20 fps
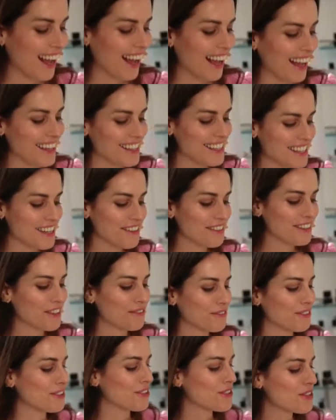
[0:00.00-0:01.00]
and even
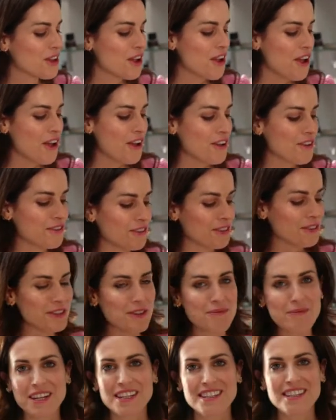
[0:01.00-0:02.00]
if it's
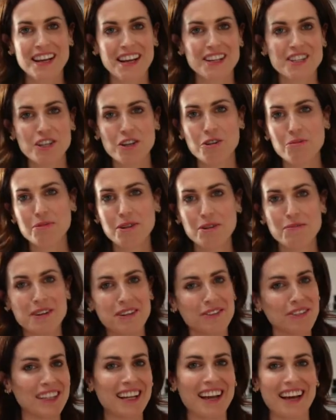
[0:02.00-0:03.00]
50 minutes catching up on a bit
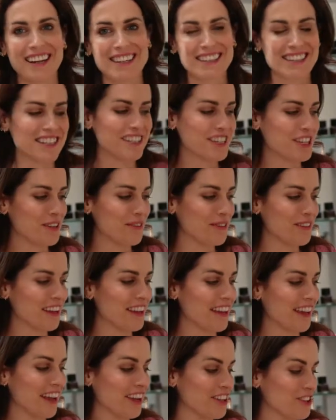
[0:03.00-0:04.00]
of reality
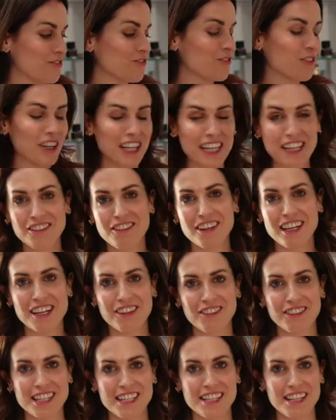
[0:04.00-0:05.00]
TV, it really
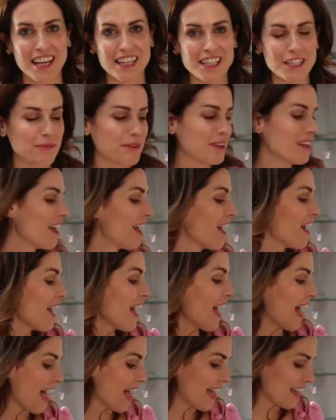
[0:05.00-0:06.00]
resets me.
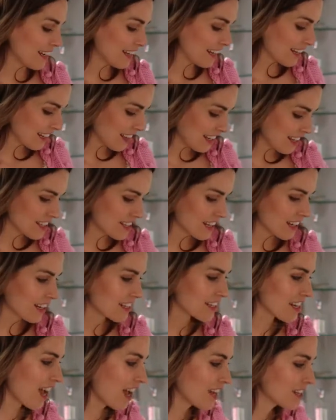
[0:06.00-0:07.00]
Little things I
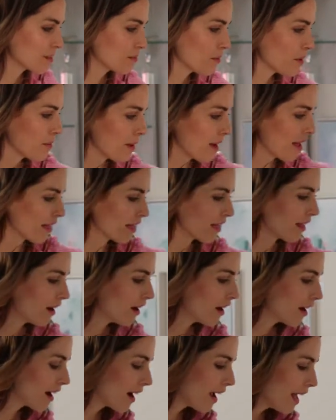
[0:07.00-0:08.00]
like to add to my bath
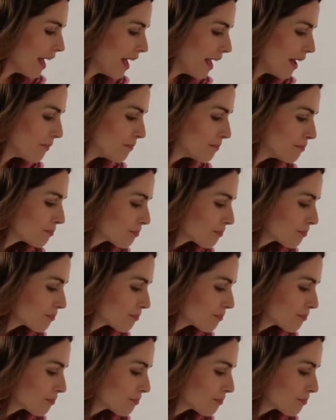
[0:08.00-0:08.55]
are